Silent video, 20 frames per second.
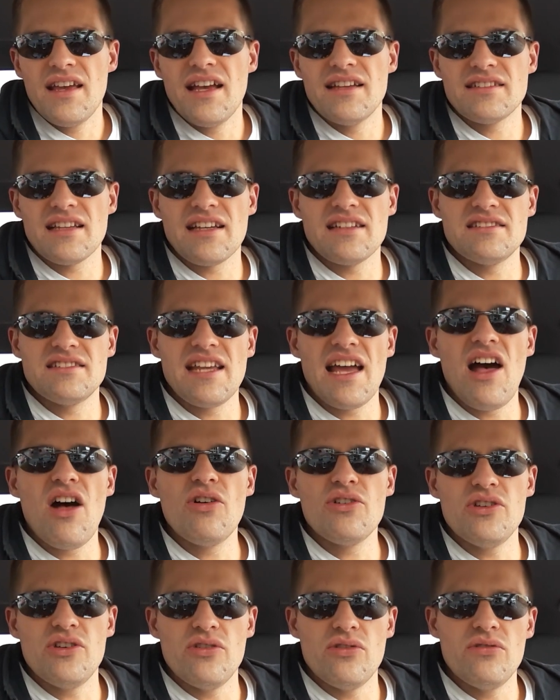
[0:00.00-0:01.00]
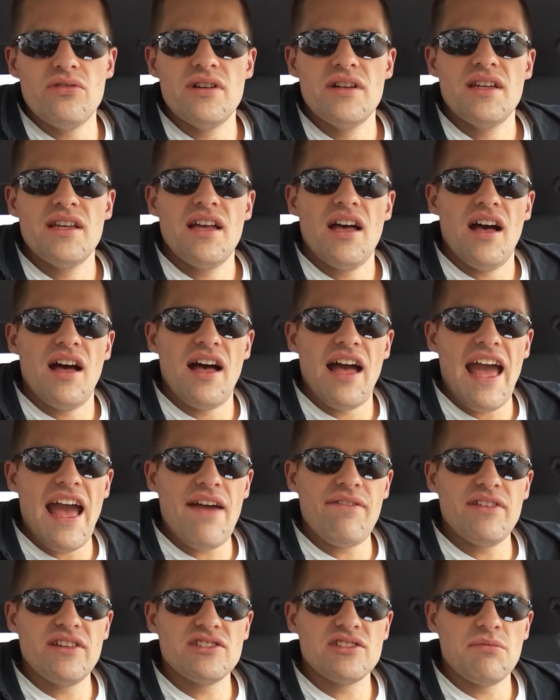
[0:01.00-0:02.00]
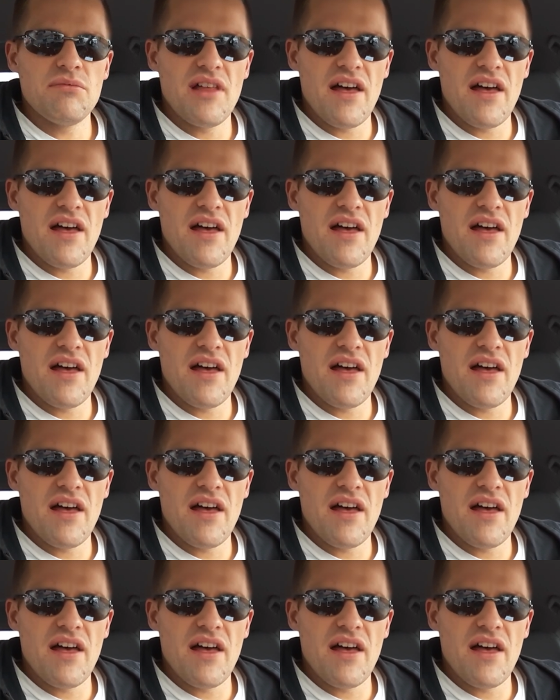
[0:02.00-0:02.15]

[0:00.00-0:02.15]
As I can tell you, uh, having some